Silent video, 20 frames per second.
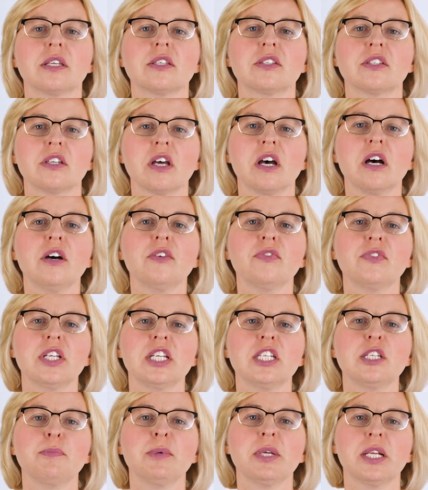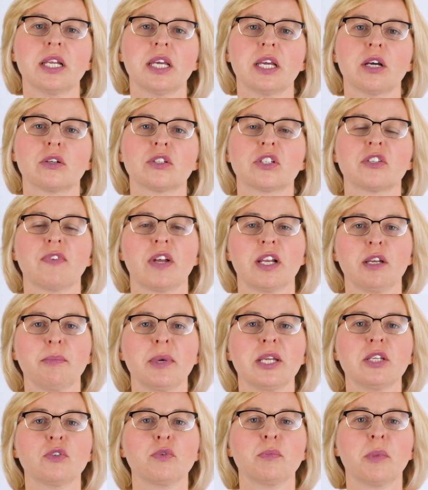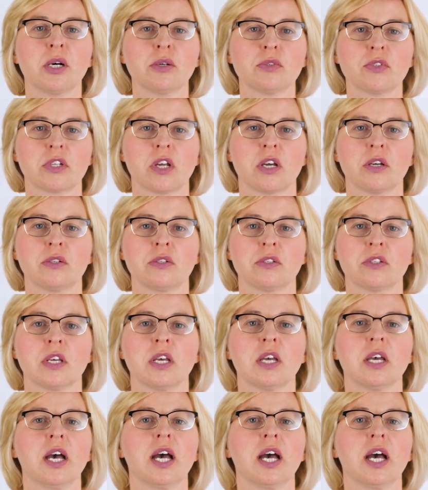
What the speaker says: Staff need to be clear on developmental milestones